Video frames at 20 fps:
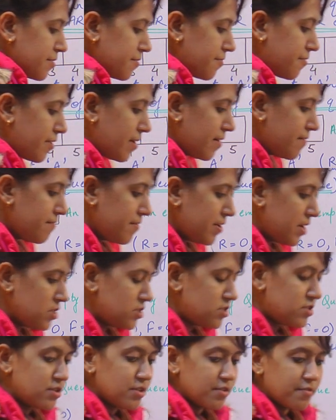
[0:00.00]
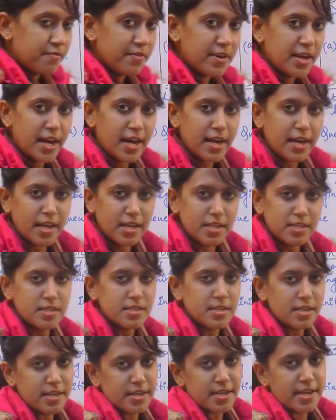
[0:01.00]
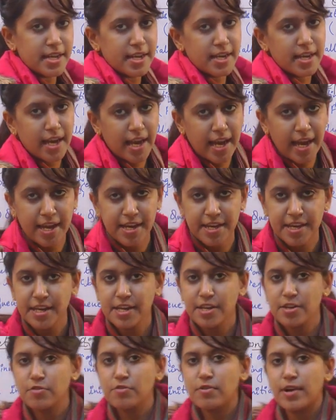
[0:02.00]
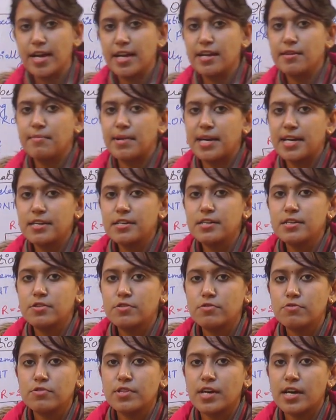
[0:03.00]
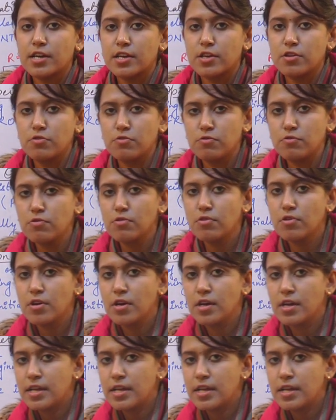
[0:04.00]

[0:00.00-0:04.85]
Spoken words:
from which we are inserting any new element to the queue,